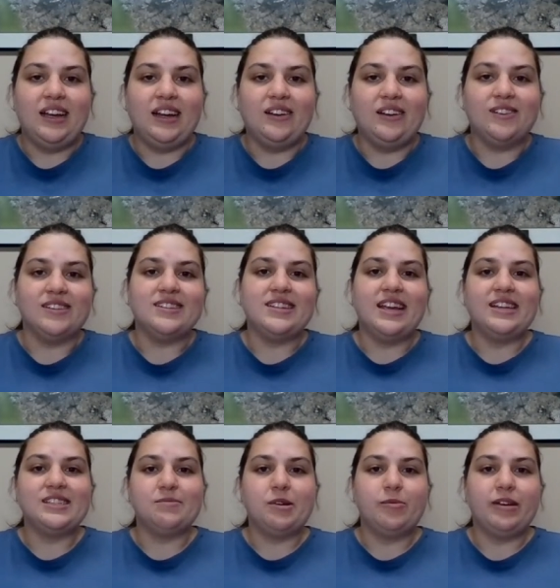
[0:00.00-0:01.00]
I know it
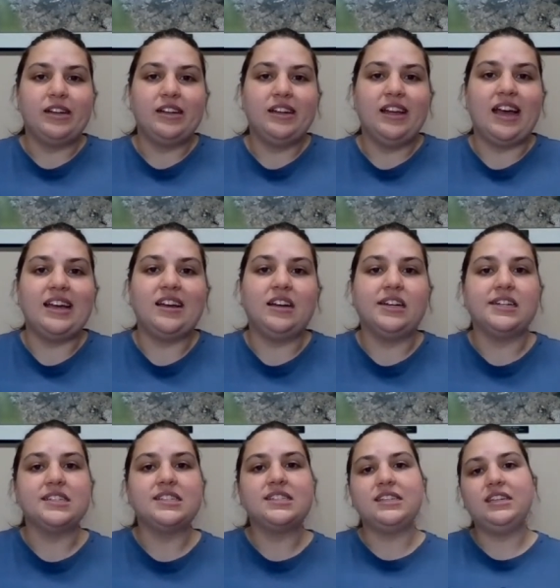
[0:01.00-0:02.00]
takes a moment. I,
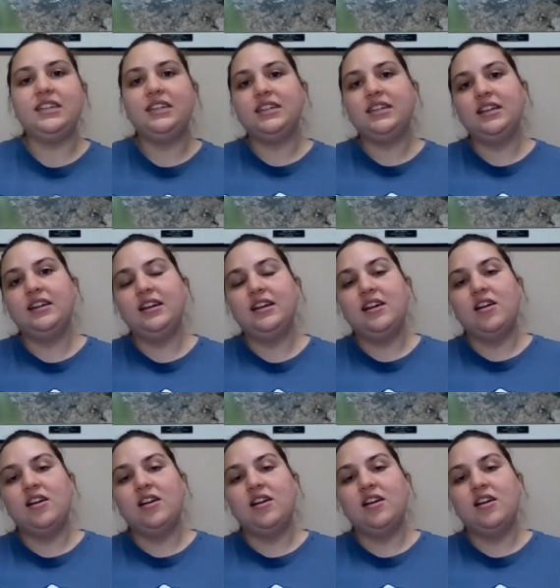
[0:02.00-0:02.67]
I see